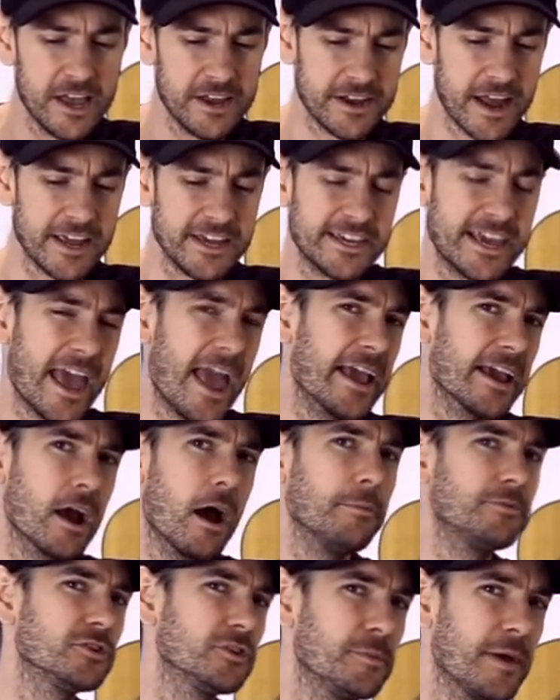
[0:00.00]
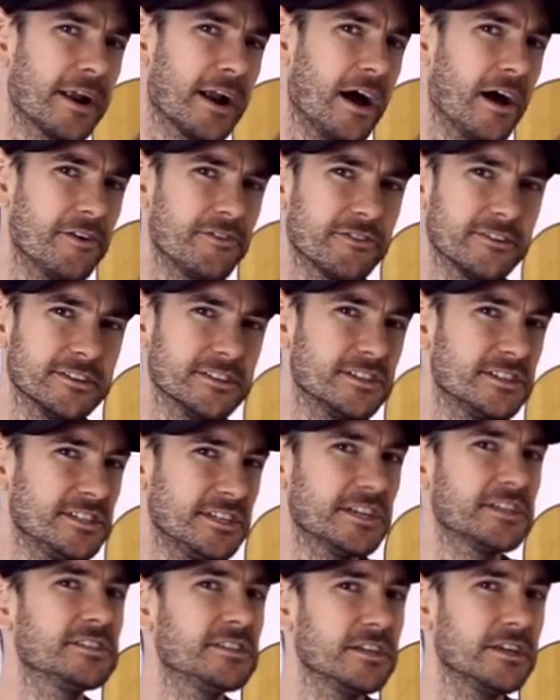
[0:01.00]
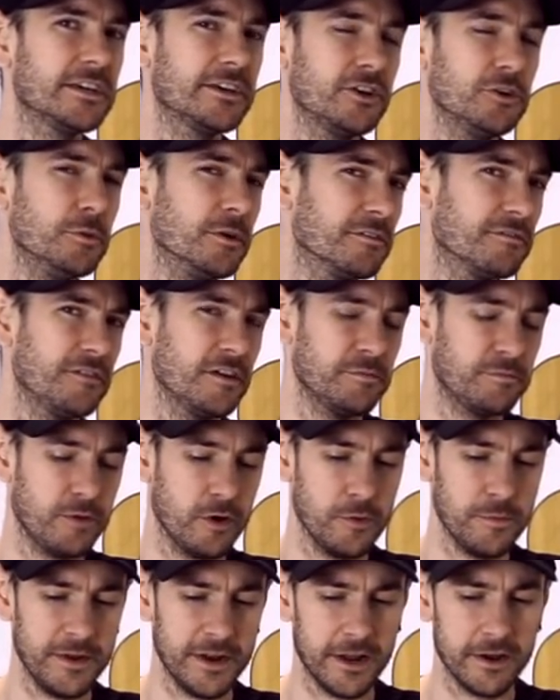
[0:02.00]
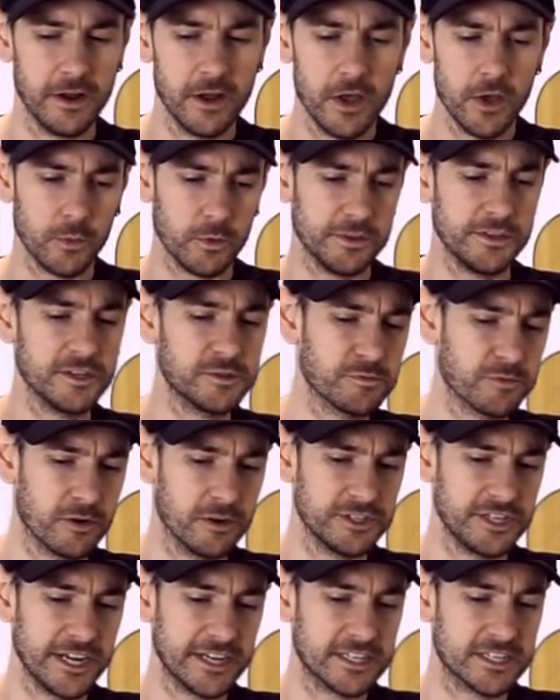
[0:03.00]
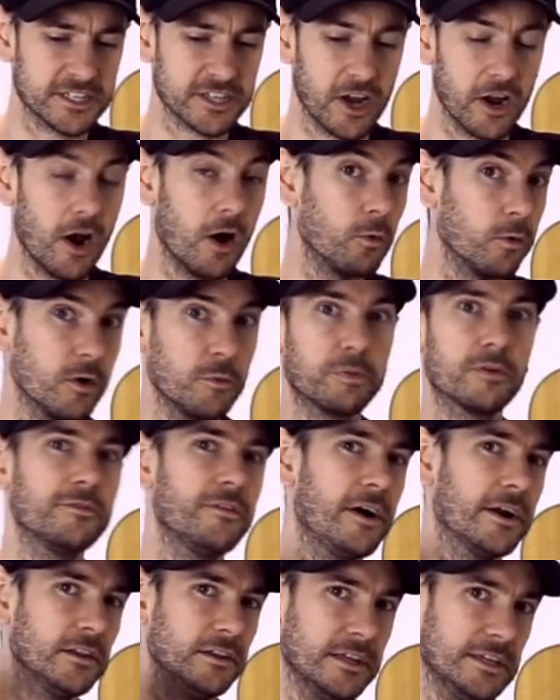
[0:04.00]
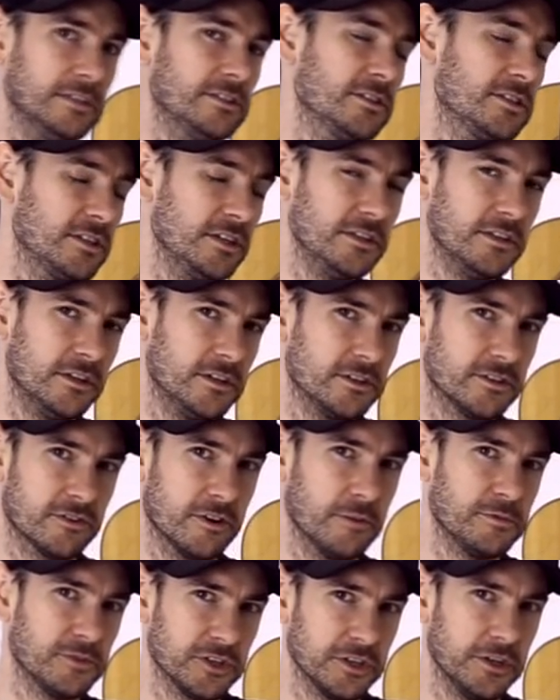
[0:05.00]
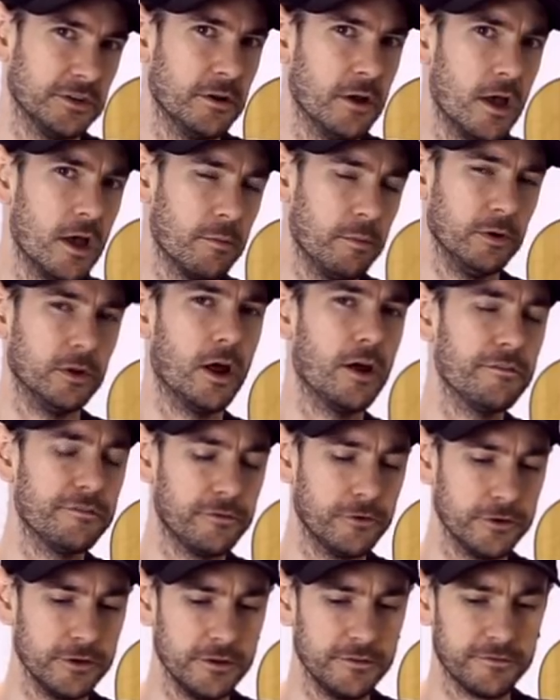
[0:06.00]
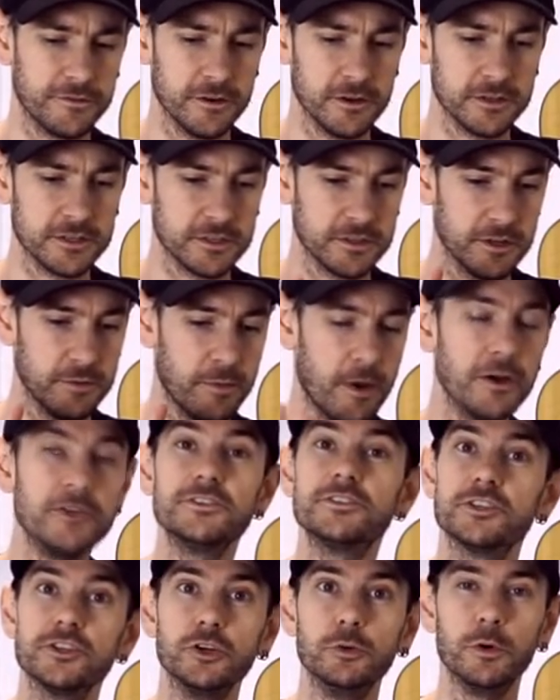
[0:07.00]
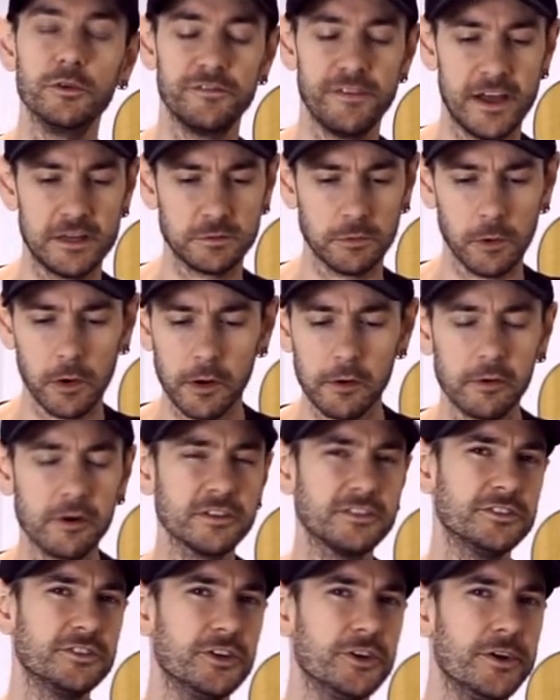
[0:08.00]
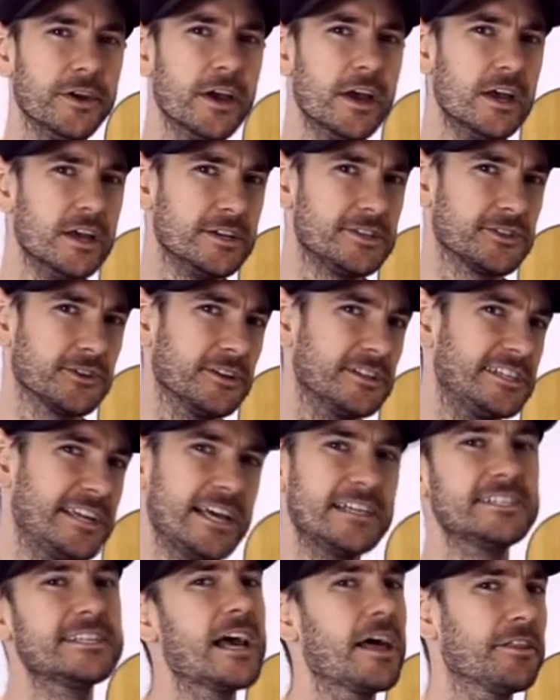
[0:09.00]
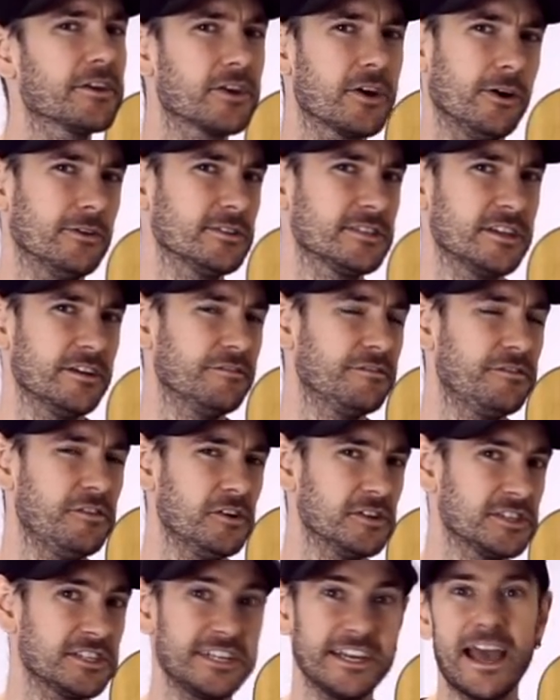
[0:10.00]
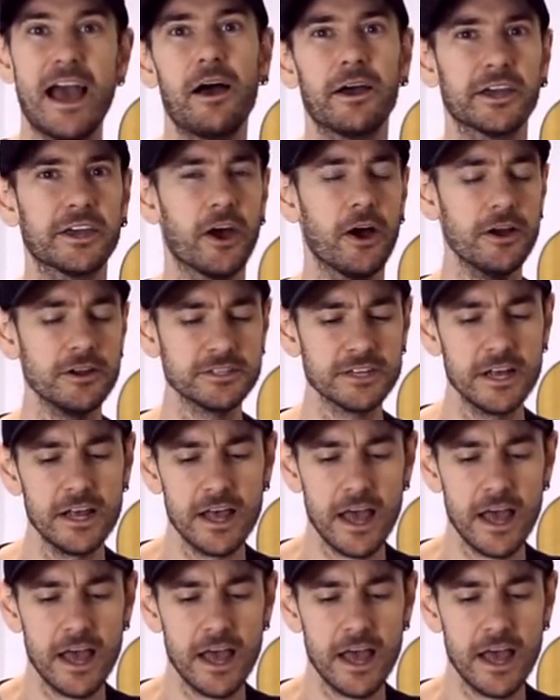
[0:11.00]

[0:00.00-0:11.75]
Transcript: Now you can go up to about 160 cubic feet per minute with this project. So I will provide a link just in the description below for you for the most suitable fans. But what I wanted to do is sort of test out the concept first, see how it goes.